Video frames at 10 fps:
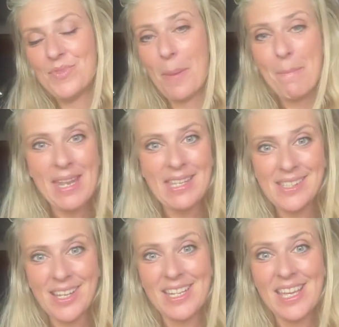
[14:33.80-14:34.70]
done many
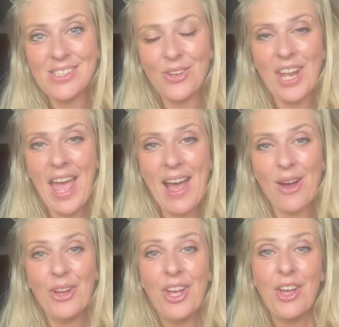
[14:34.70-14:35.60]
studies on
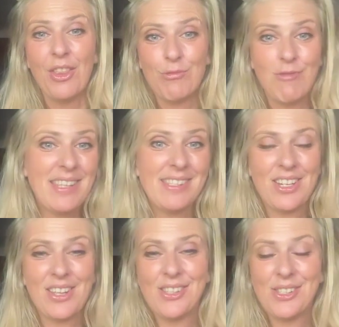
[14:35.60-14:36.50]
how the
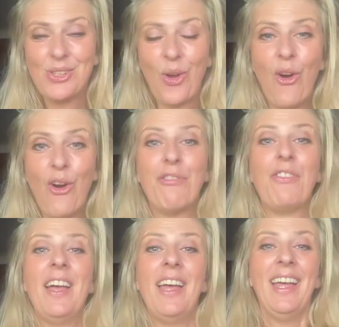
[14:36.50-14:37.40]
resonance
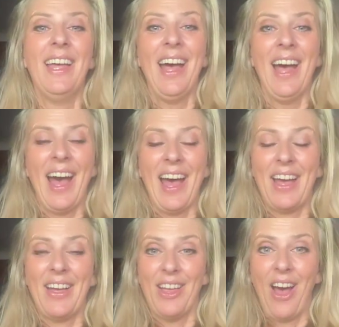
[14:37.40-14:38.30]
of
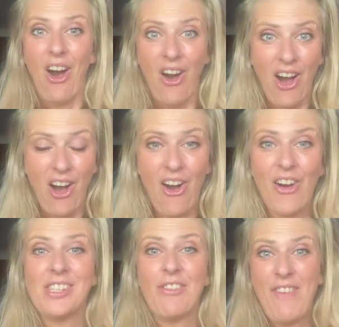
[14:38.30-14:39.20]
our
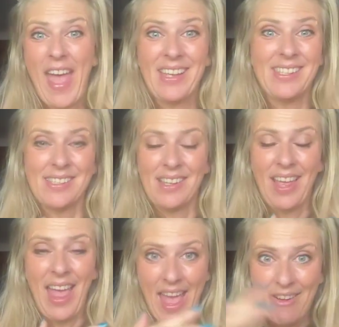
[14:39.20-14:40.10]
hearts affects
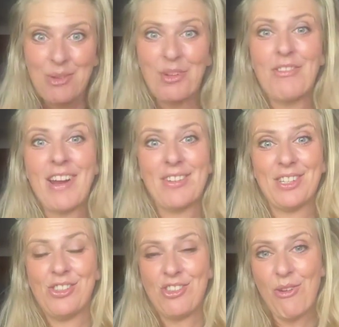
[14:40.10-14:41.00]
everyone around
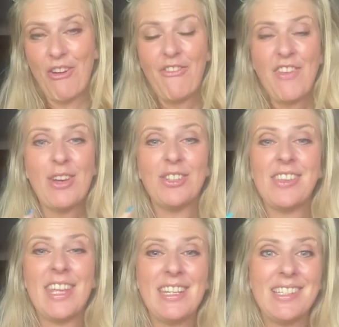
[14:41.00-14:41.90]
us through our field.
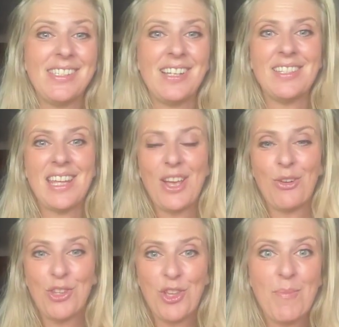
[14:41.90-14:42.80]
And they did a study
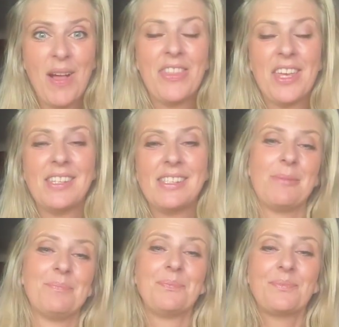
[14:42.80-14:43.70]
on new mothers